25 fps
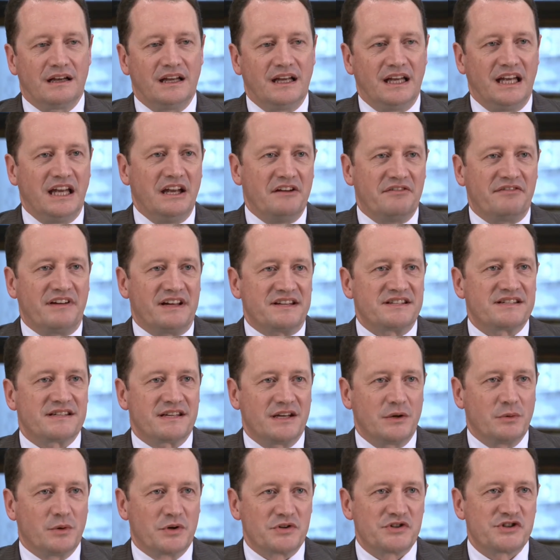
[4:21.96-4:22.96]
If
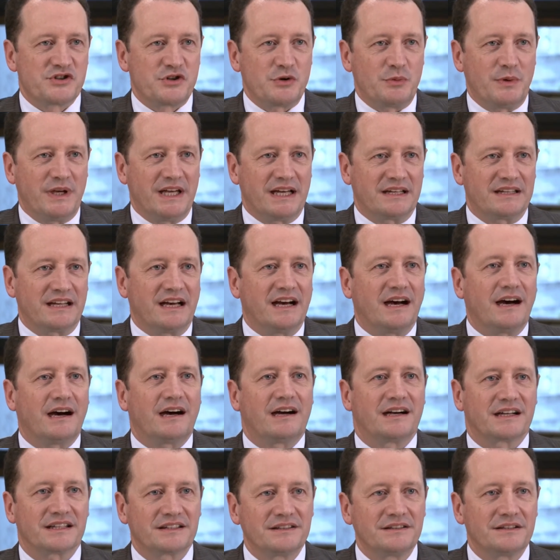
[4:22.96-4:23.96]
ETSI wants to be at the
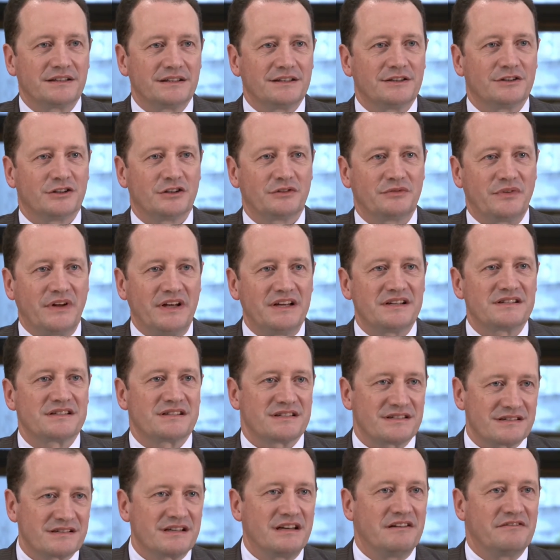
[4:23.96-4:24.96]
heart of
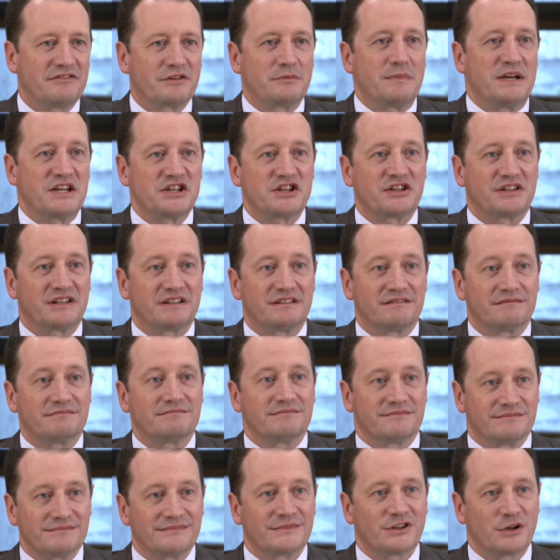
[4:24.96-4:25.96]
these information and
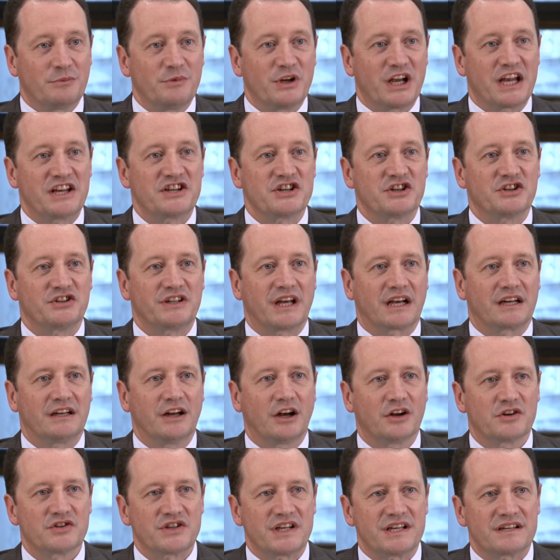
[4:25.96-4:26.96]
communication
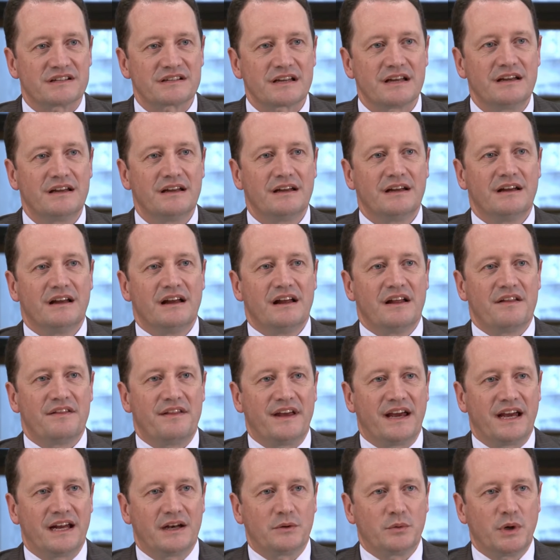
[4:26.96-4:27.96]
technologies,
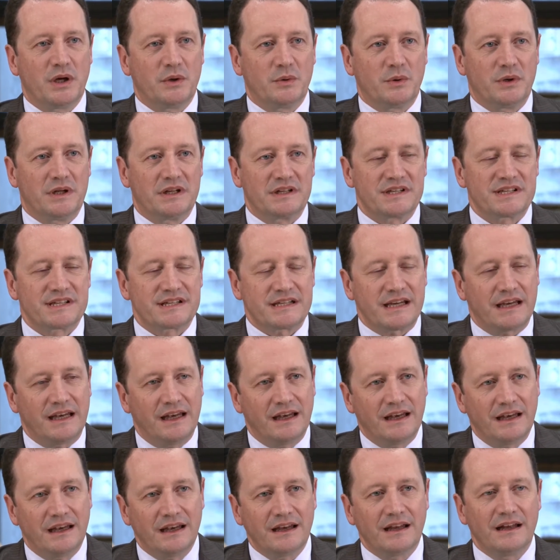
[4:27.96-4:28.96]
then we will
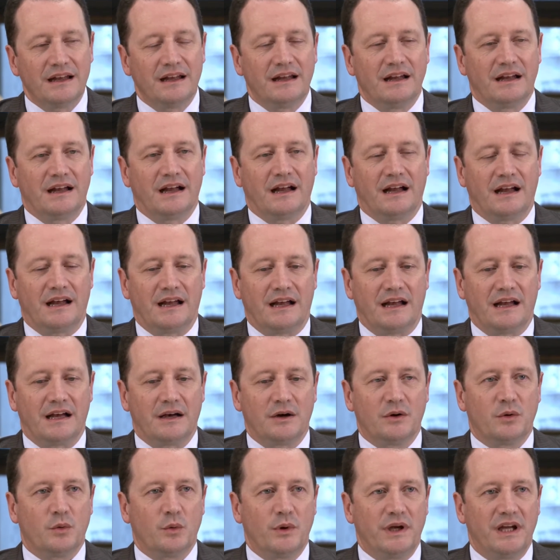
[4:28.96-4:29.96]
see
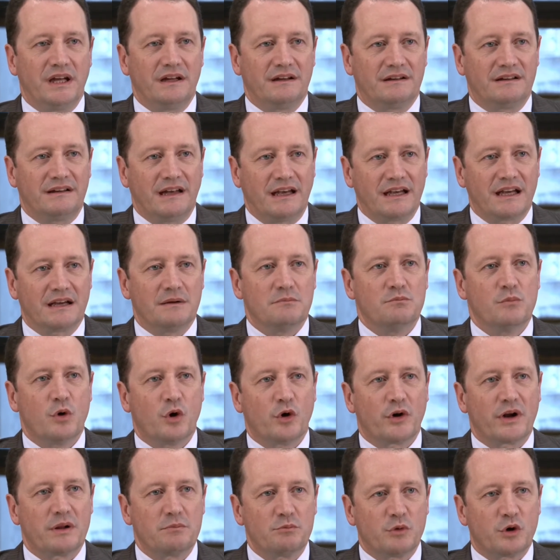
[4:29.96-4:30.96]
how we take
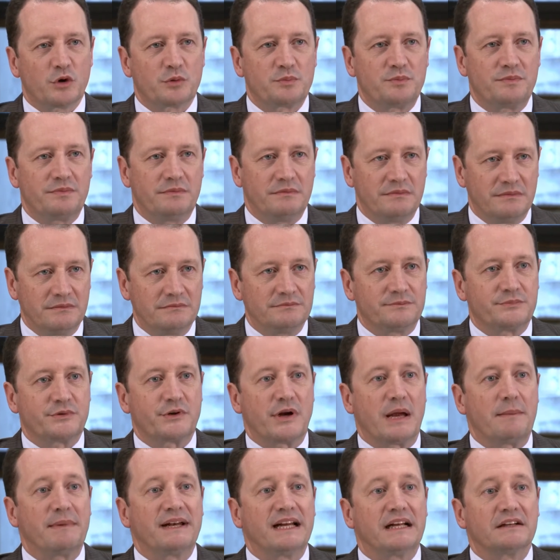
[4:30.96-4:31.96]
more and more
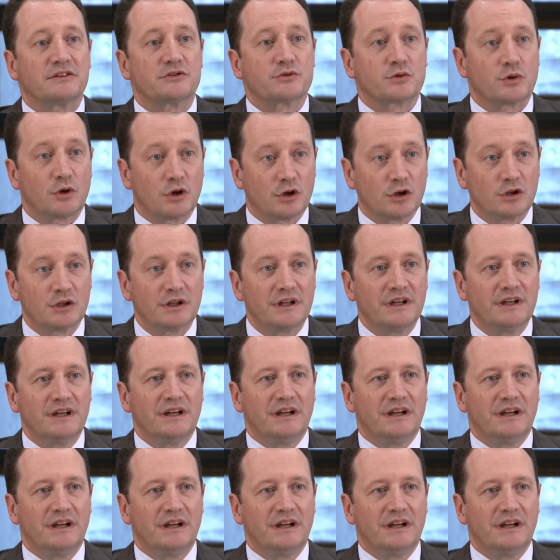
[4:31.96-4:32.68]
preeminent role